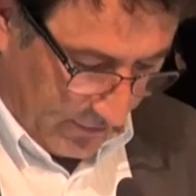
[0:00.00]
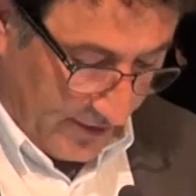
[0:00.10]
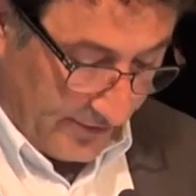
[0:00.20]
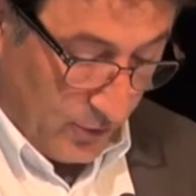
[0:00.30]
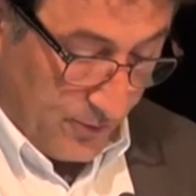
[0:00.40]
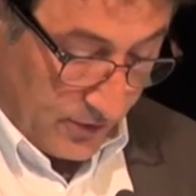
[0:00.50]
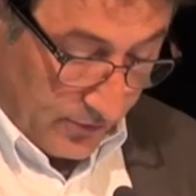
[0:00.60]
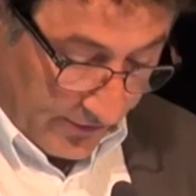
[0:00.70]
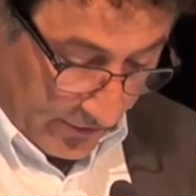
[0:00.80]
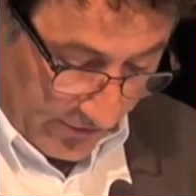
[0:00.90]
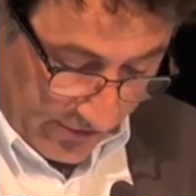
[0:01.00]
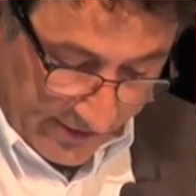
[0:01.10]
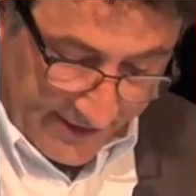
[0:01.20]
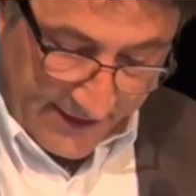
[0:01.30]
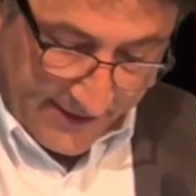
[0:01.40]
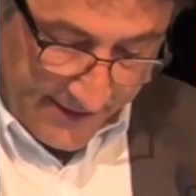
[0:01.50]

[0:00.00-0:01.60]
for this Open Research Data